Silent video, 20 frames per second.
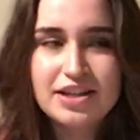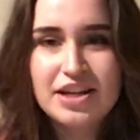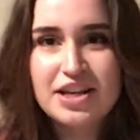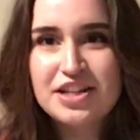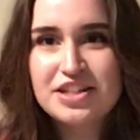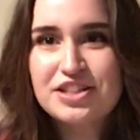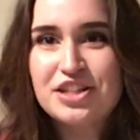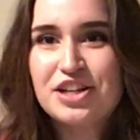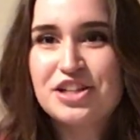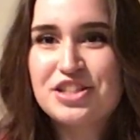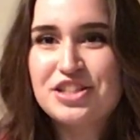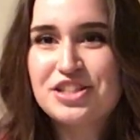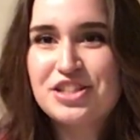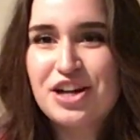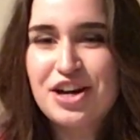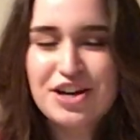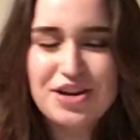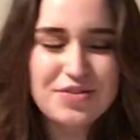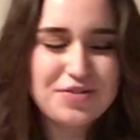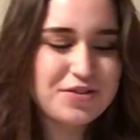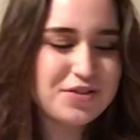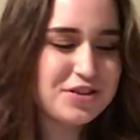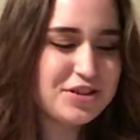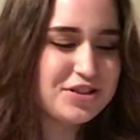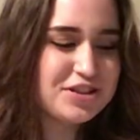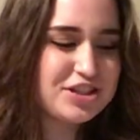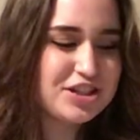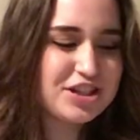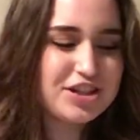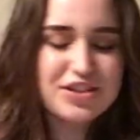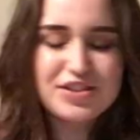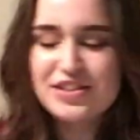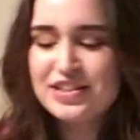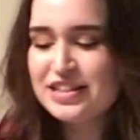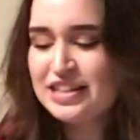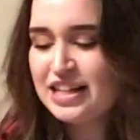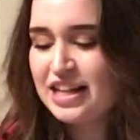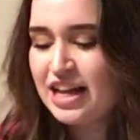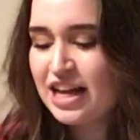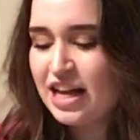touching the target before you shoot,
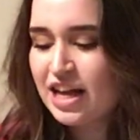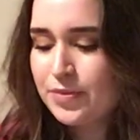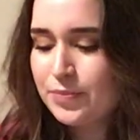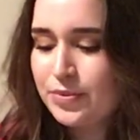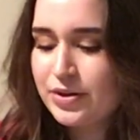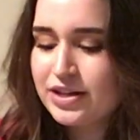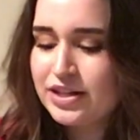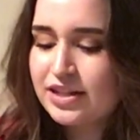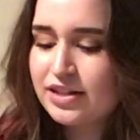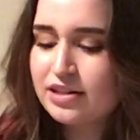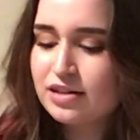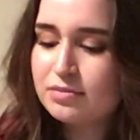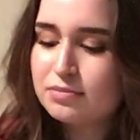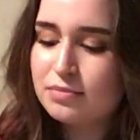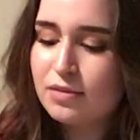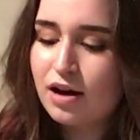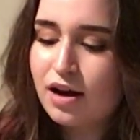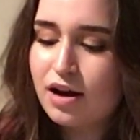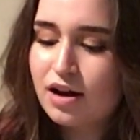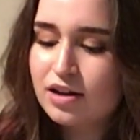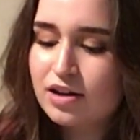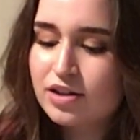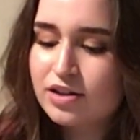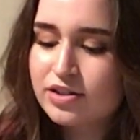and putting a little mark